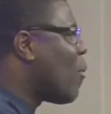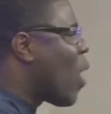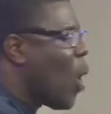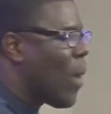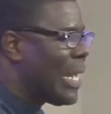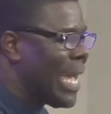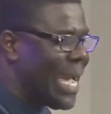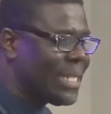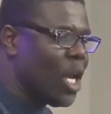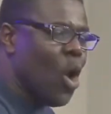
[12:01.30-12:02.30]
one
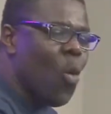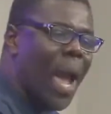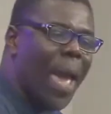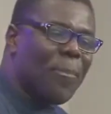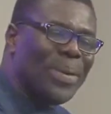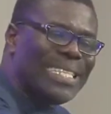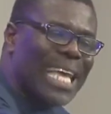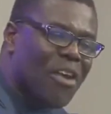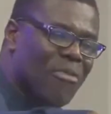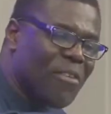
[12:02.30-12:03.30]
eighteen, where
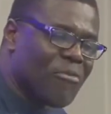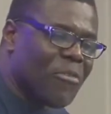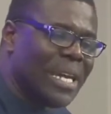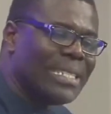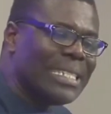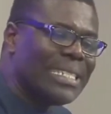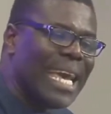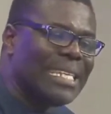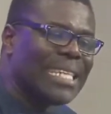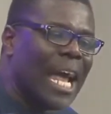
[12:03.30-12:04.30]
Peter references, he
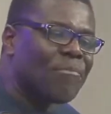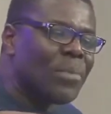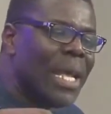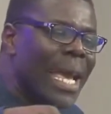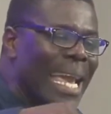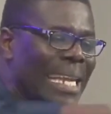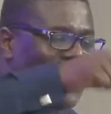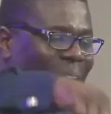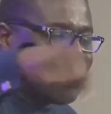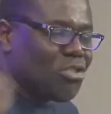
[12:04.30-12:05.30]
says that
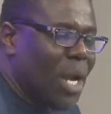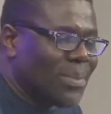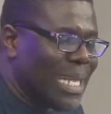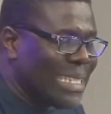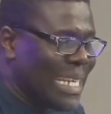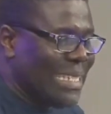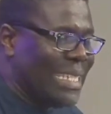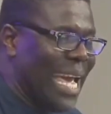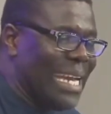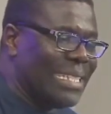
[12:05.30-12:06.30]
in the scriptures, he
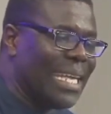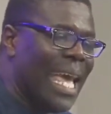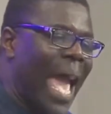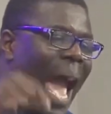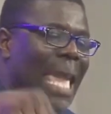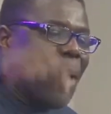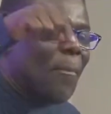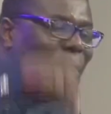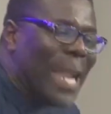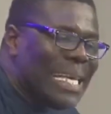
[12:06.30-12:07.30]
says, I
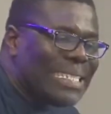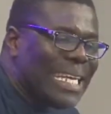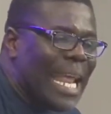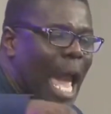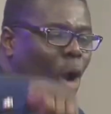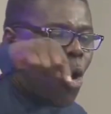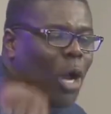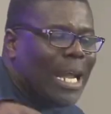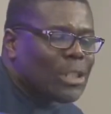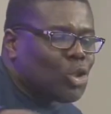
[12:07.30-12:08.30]
am placing a
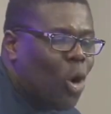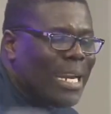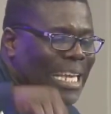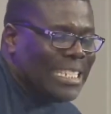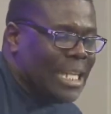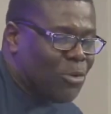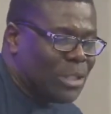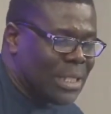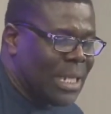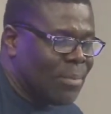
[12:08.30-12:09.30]
cornerstone in
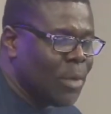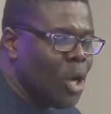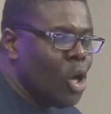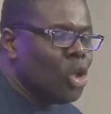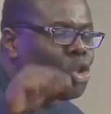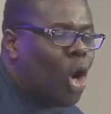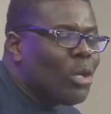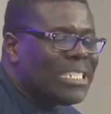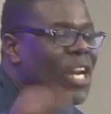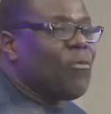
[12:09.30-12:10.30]
Jerusalem,
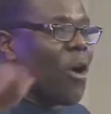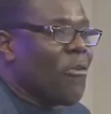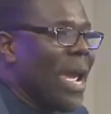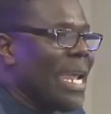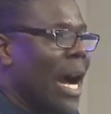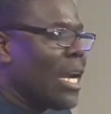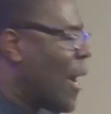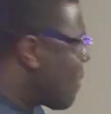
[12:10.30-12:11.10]
chosen for great honor.